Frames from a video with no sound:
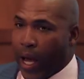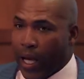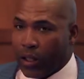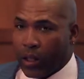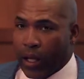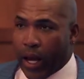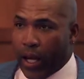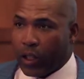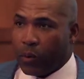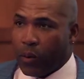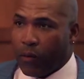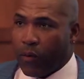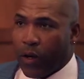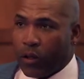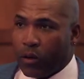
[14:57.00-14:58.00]
As an
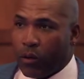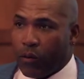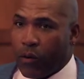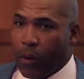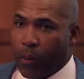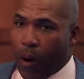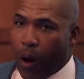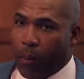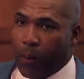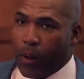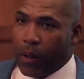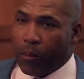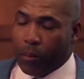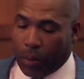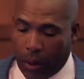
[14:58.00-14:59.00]
ex-professional football
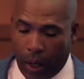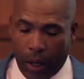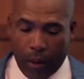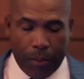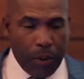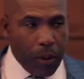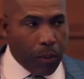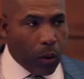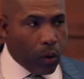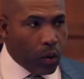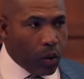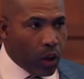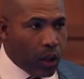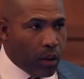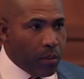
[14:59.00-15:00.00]
pe- player, people
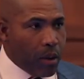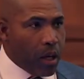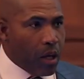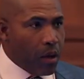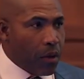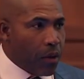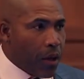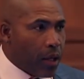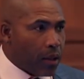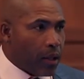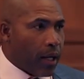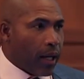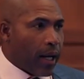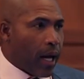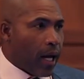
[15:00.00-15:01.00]
look at me and think
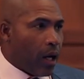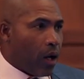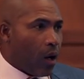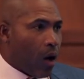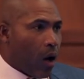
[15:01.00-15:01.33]
that I got it